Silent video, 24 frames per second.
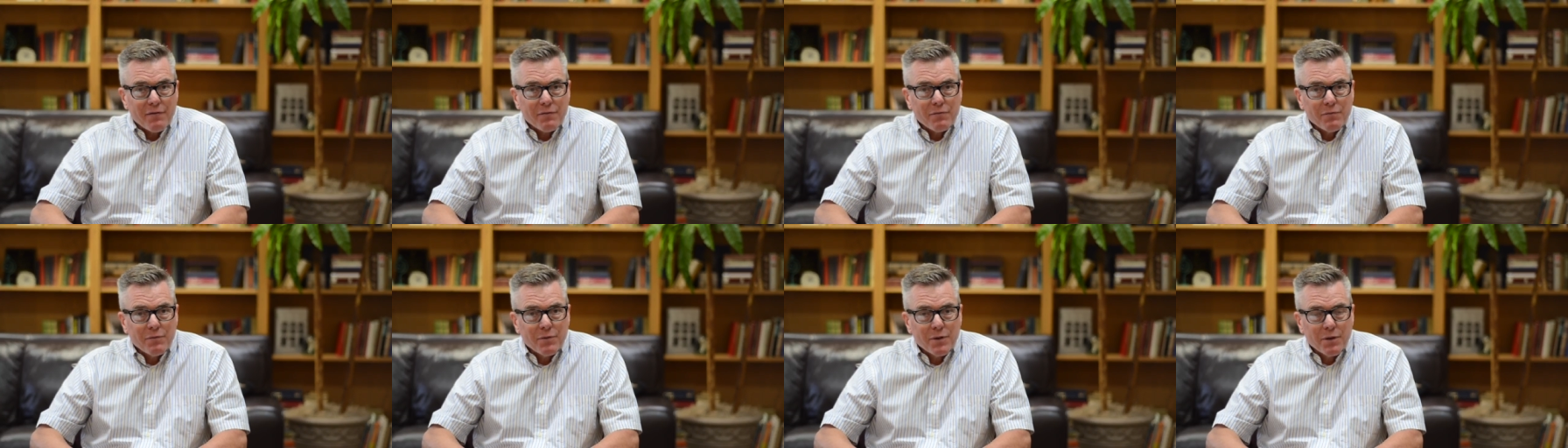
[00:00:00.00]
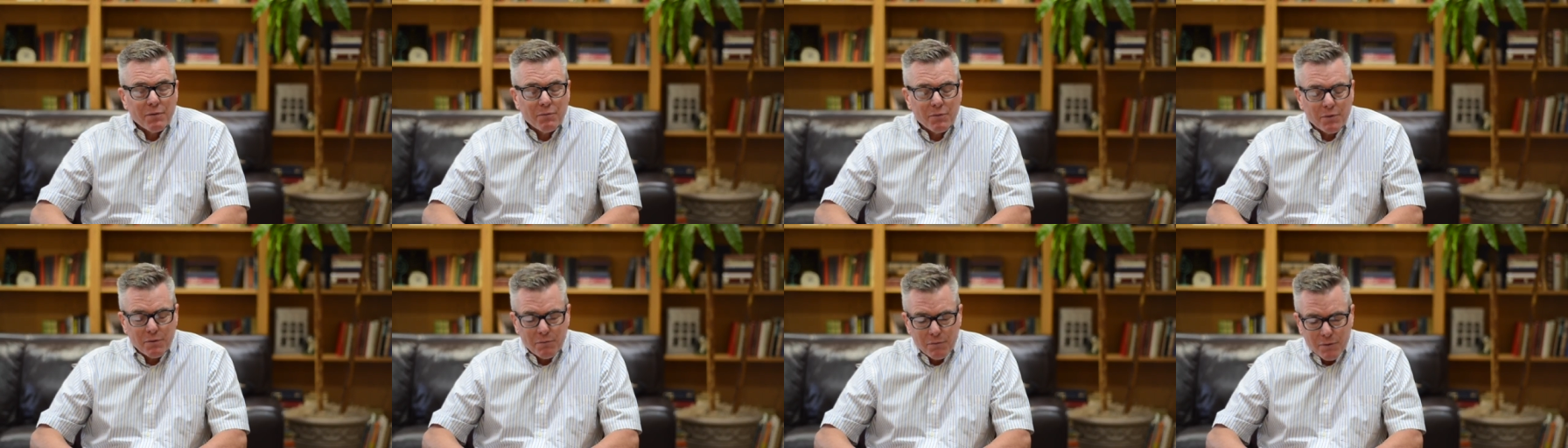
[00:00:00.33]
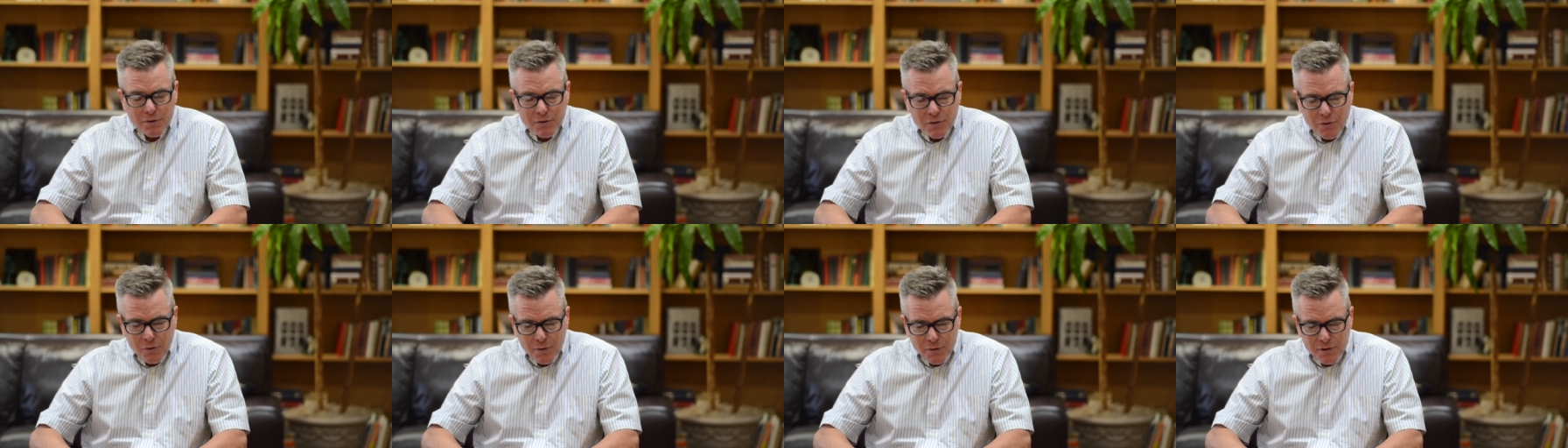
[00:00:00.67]
We're, we're, we're
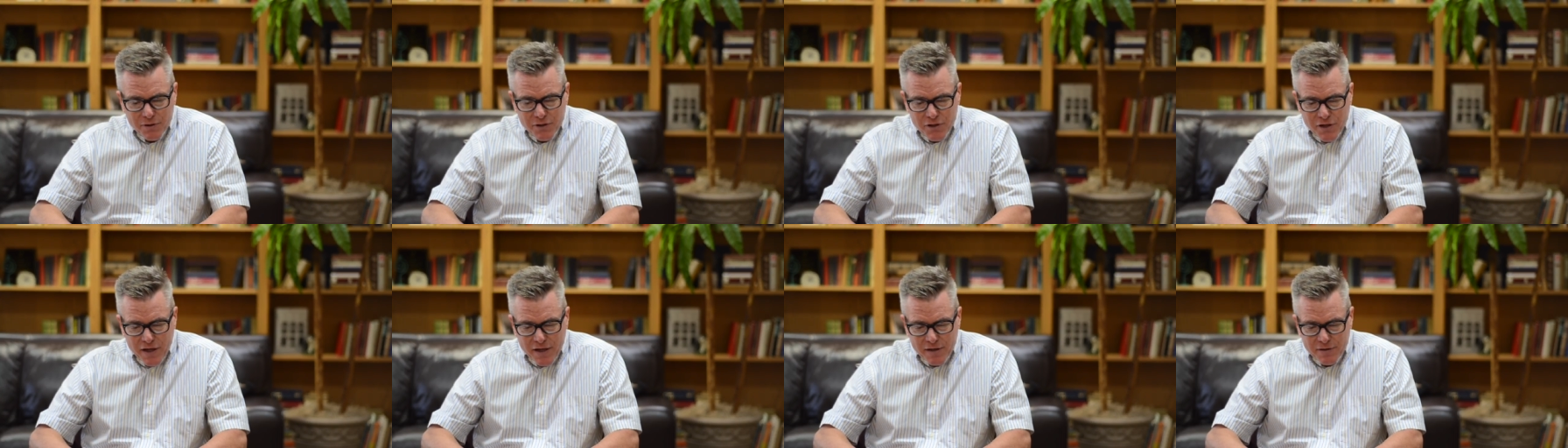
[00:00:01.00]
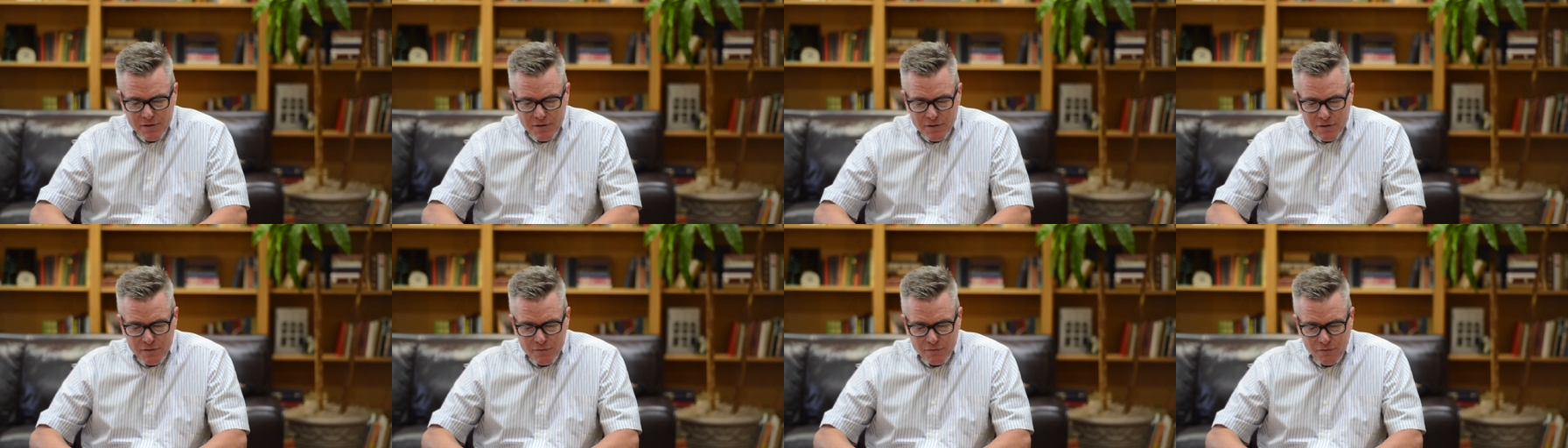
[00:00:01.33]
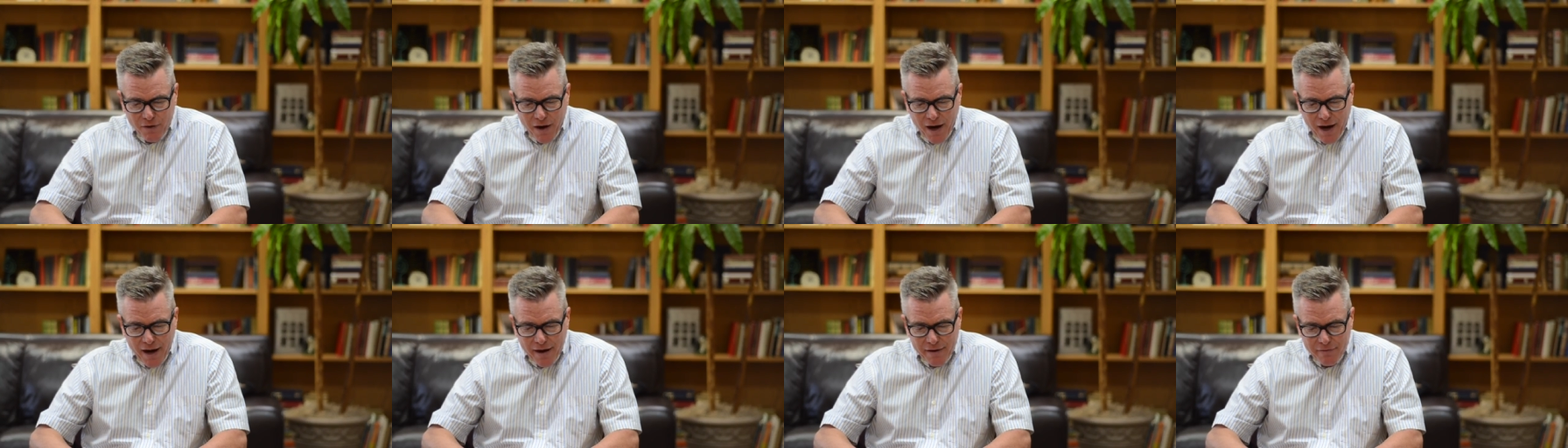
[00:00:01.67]
told in Genesis
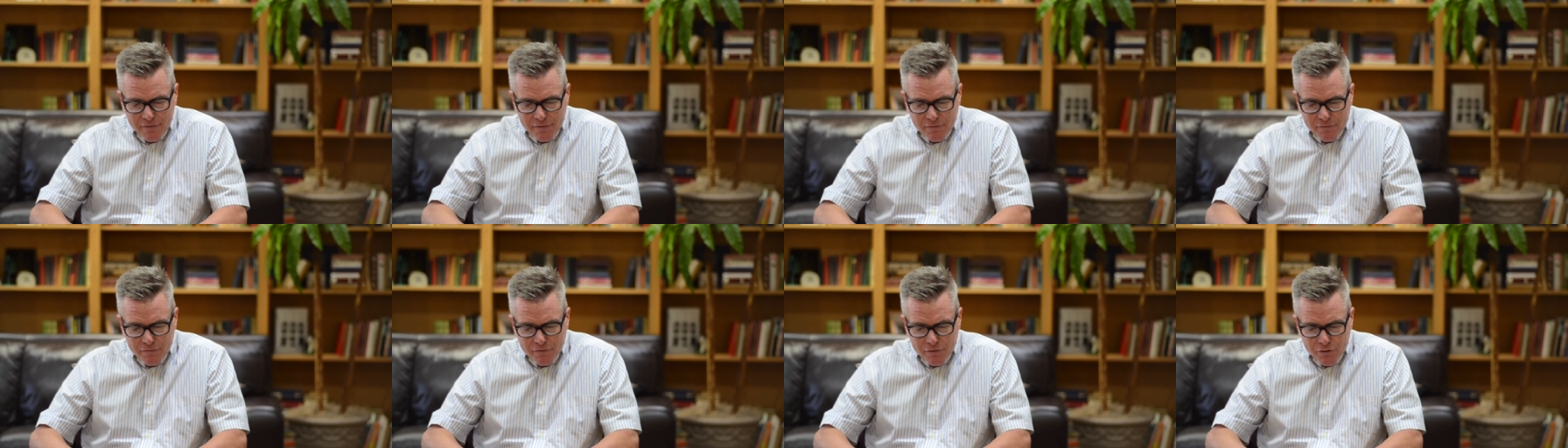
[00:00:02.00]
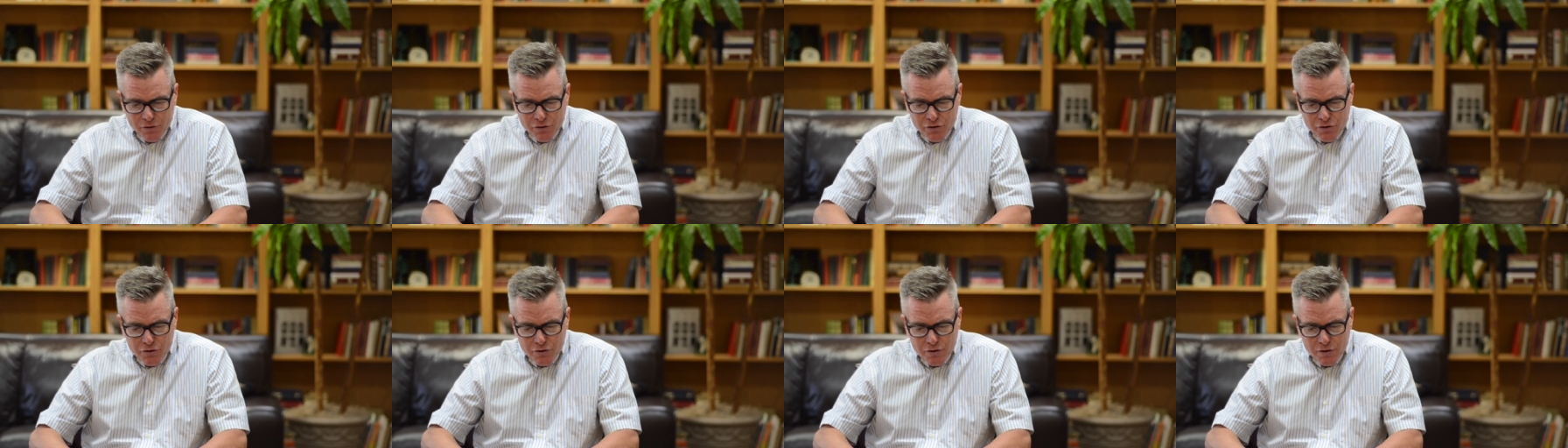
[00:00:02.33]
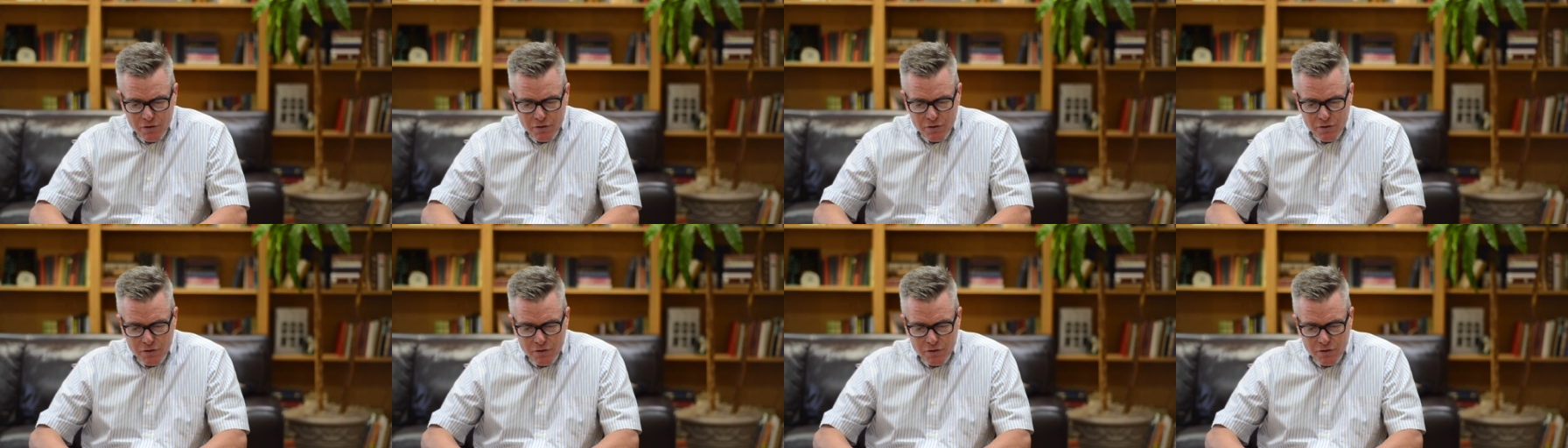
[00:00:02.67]
5 and verse